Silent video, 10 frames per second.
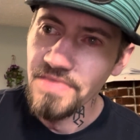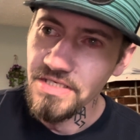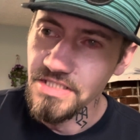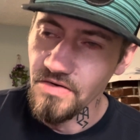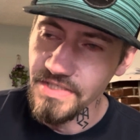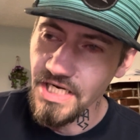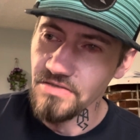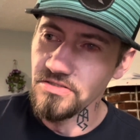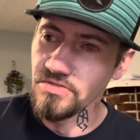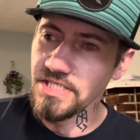So we know
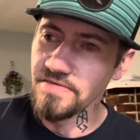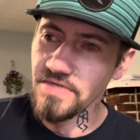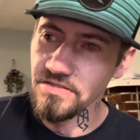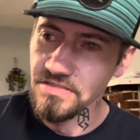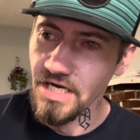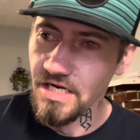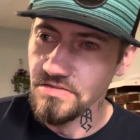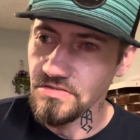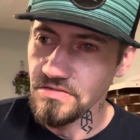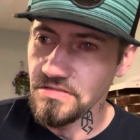3 of those
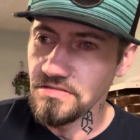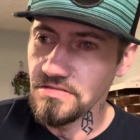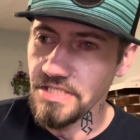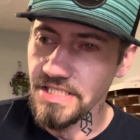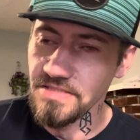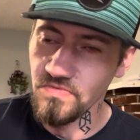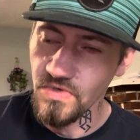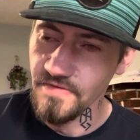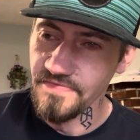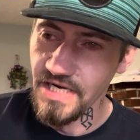dongles gets
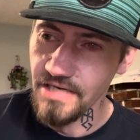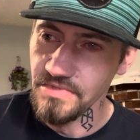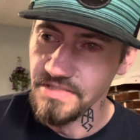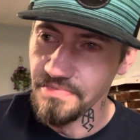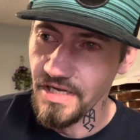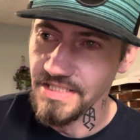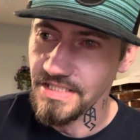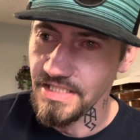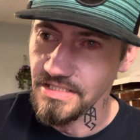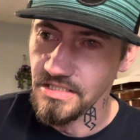1 fiber
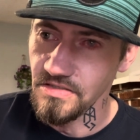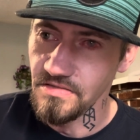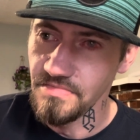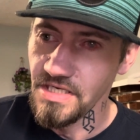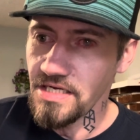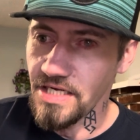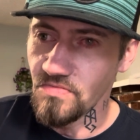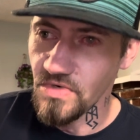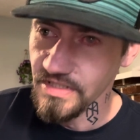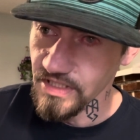spliced into them,
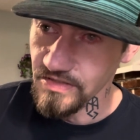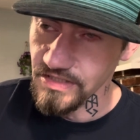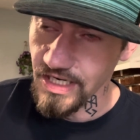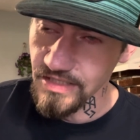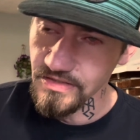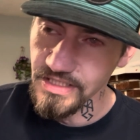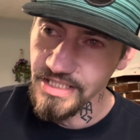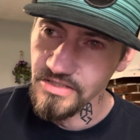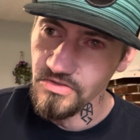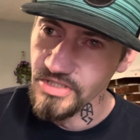and 1 of those dongles
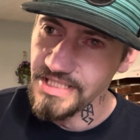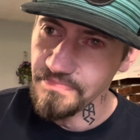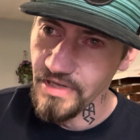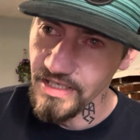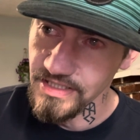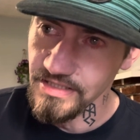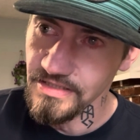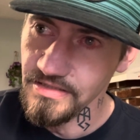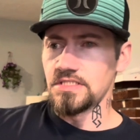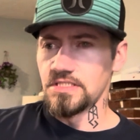gets 3
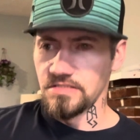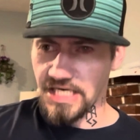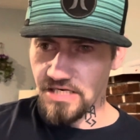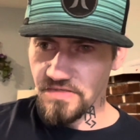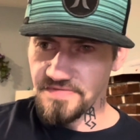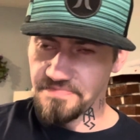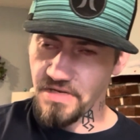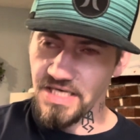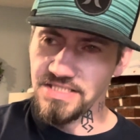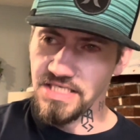splices. So now we've
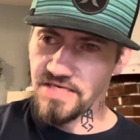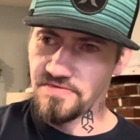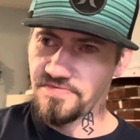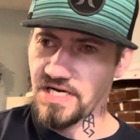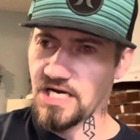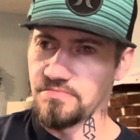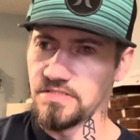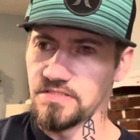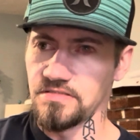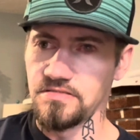spliced 7 fibers.